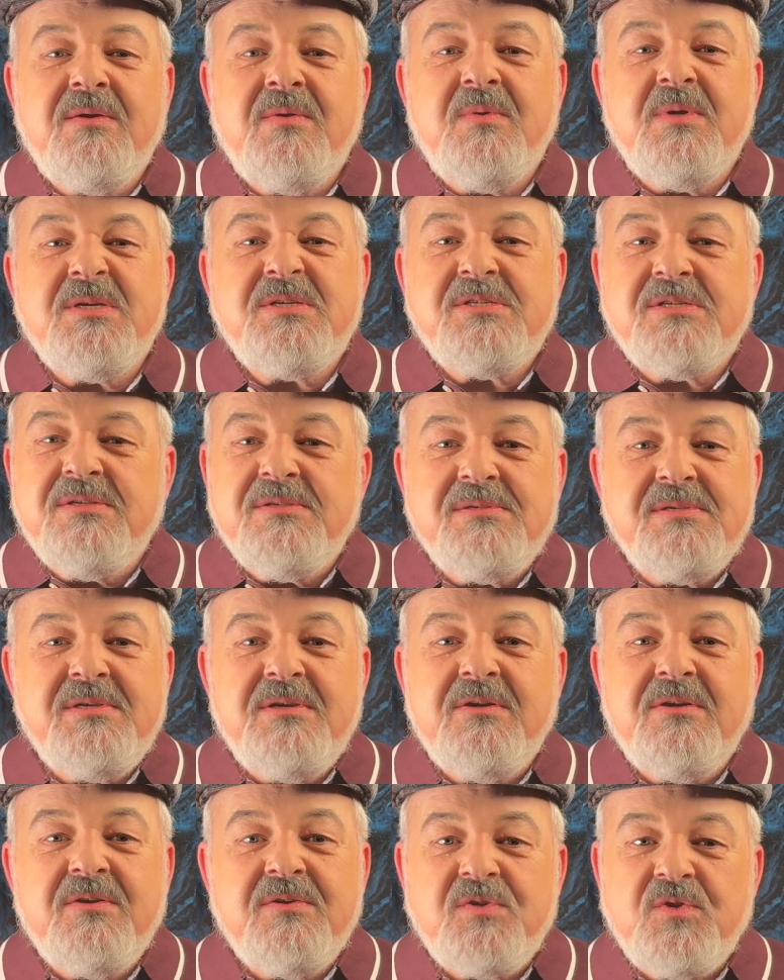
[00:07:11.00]
questions that
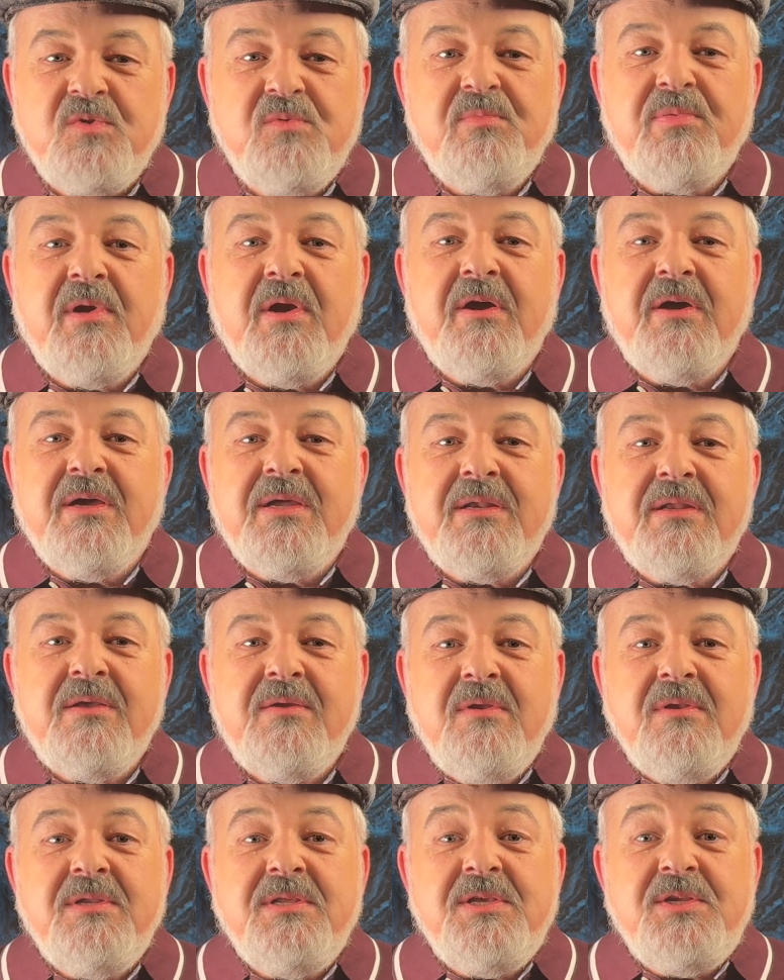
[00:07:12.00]
are too broad.
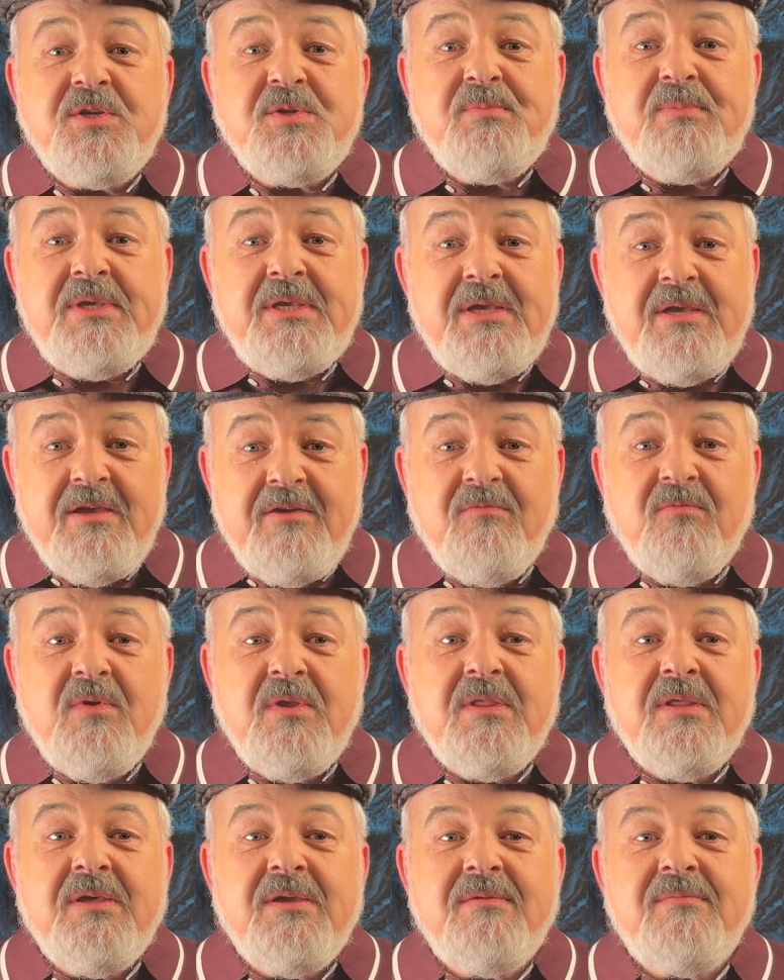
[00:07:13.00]
Teach me
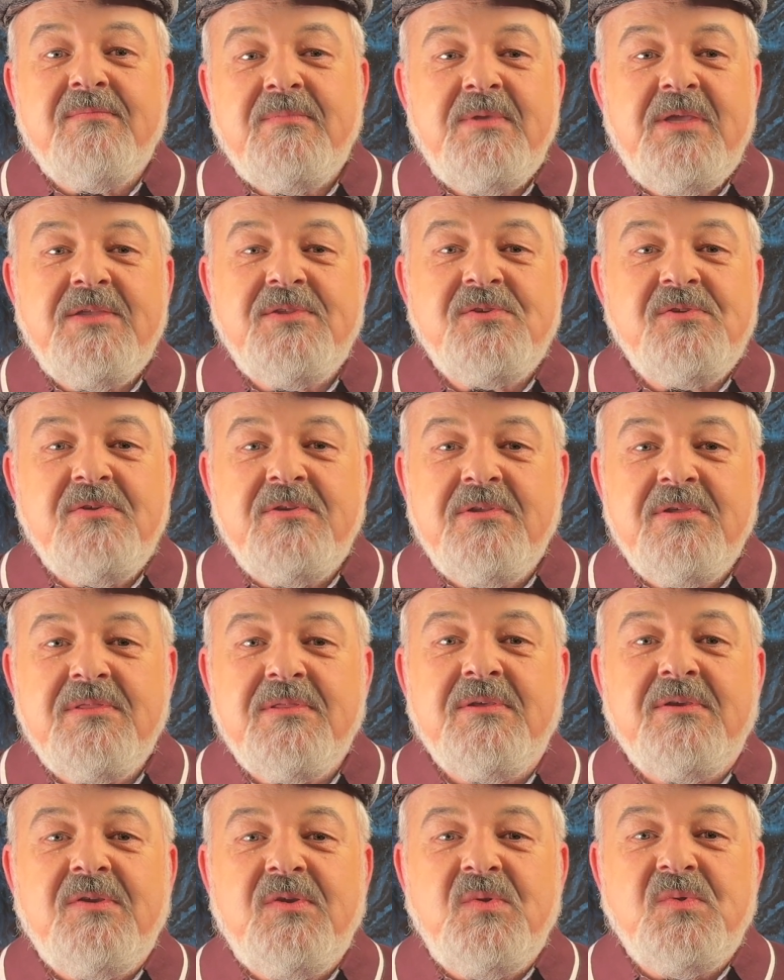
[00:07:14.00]
everything gets you
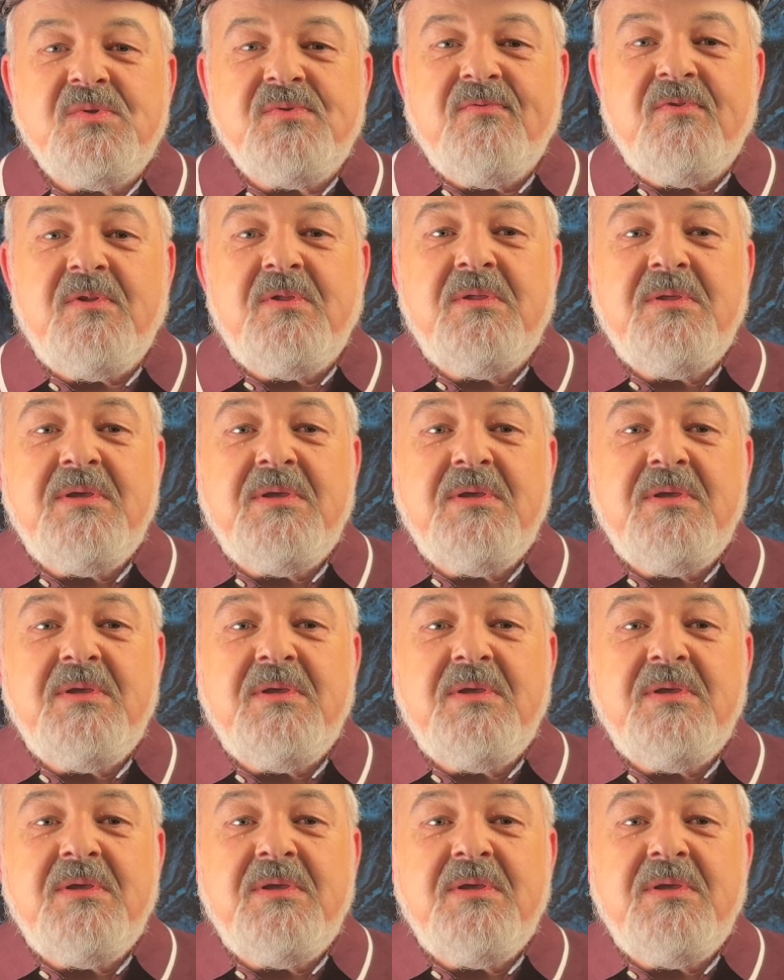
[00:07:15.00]
nothing useful.